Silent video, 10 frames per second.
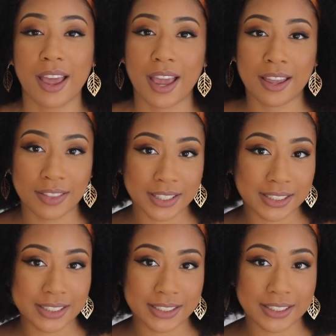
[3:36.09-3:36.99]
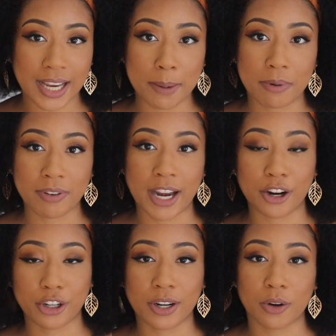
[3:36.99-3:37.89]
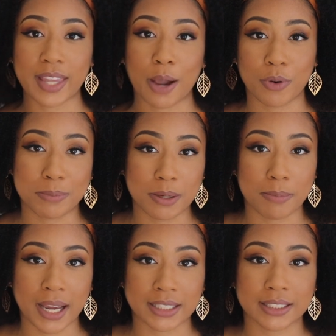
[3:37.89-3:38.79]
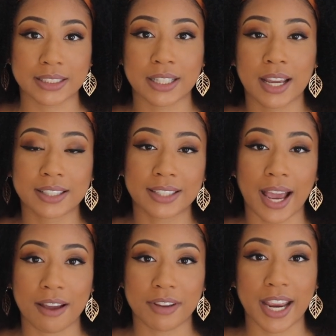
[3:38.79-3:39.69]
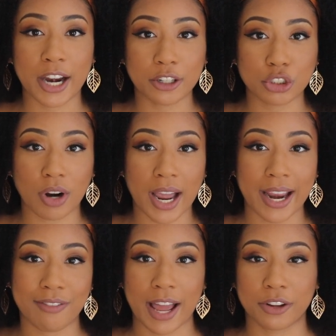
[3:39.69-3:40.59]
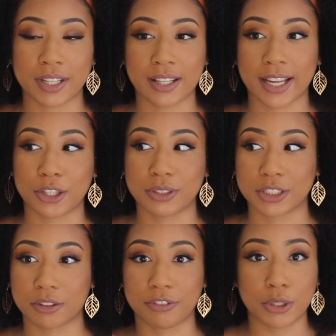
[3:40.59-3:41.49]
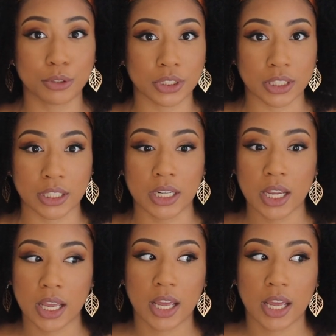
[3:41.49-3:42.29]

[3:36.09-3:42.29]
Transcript: and this is the type of hair that would be best to have it air dry rather than like use a diffuser.